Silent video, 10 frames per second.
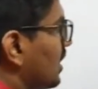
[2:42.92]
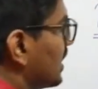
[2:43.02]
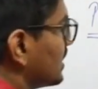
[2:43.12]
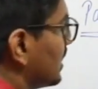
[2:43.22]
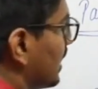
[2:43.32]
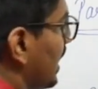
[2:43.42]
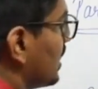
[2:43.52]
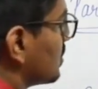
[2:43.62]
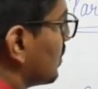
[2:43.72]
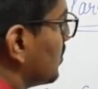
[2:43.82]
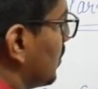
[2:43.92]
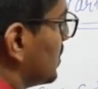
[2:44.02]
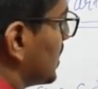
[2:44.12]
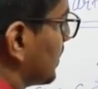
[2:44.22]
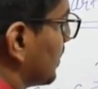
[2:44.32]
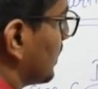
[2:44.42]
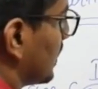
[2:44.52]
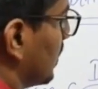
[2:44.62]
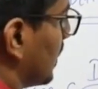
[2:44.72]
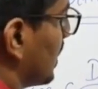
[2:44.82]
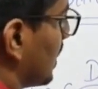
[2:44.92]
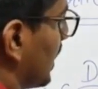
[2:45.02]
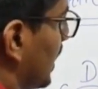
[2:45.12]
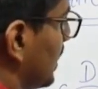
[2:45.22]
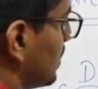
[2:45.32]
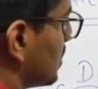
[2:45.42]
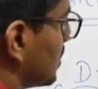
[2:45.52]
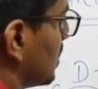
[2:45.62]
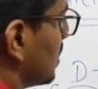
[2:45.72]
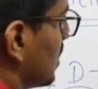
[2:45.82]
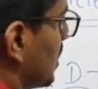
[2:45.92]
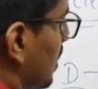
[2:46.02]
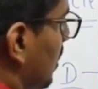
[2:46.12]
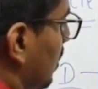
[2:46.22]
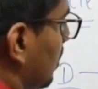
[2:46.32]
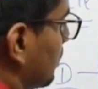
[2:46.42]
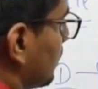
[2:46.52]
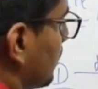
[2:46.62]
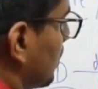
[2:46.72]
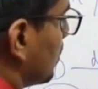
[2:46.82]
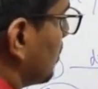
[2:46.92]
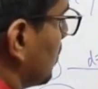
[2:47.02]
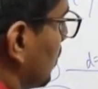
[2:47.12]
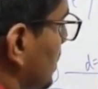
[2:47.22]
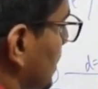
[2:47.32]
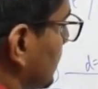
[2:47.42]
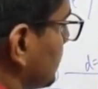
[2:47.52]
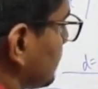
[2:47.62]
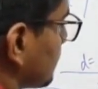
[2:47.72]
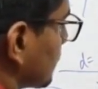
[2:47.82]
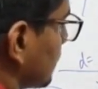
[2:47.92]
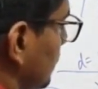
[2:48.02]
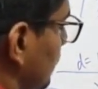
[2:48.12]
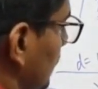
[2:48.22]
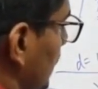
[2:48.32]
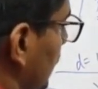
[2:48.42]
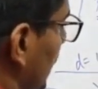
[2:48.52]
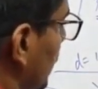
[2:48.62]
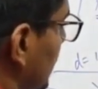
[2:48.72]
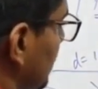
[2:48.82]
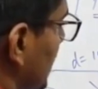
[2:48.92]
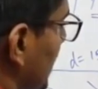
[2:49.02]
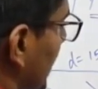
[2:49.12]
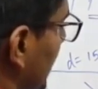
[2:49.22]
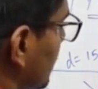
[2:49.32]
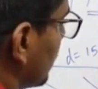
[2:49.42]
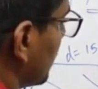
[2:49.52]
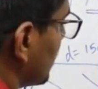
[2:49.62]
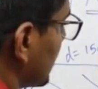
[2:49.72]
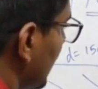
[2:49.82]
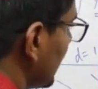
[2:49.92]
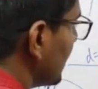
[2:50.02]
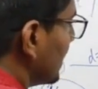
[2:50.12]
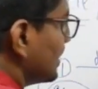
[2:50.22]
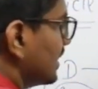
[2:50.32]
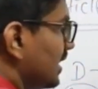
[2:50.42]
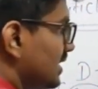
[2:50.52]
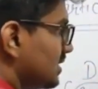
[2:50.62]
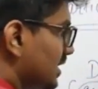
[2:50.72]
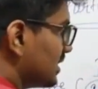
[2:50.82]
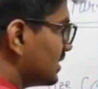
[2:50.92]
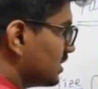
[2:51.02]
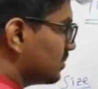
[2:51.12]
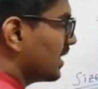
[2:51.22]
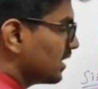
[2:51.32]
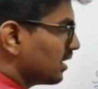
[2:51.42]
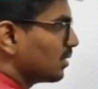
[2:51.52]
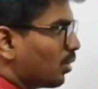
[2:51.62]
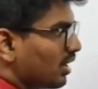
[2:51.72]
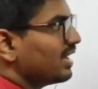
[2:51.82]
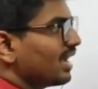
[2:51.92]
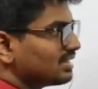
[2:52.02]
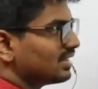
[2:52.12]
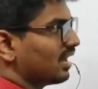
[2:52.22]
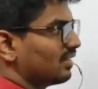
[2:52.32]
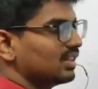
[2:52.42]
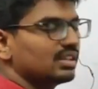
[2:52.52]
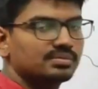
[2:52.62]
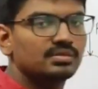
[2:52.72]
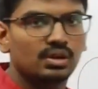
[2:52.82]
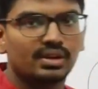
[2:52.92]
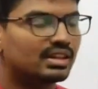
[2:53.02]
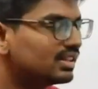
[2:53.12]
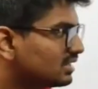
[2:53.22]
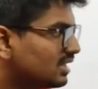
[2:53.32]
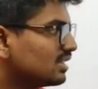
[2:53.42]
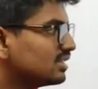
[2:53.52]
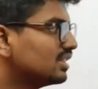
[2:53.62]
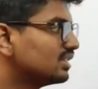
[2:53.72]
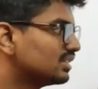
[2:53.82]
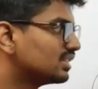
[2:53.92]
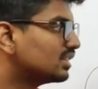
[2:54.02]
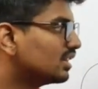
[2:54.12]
call it as range of motion. Okay, range of motion. Okay, what is mean by range of motion? The distance this particular body has traveled. Okay, the distance this